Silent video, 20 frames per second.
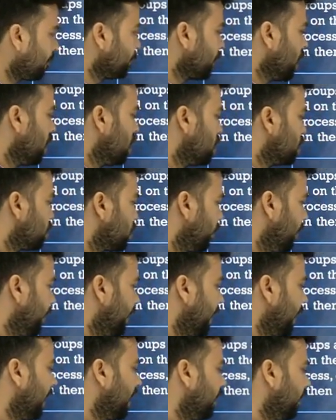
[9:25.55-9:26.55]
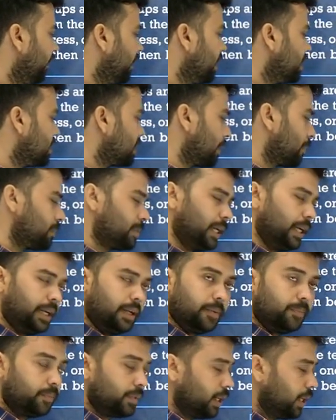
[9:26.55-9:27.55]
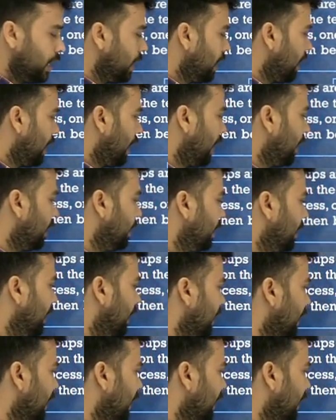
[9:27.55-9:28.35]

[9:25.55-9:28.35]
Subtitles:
So we take a one subset, and it is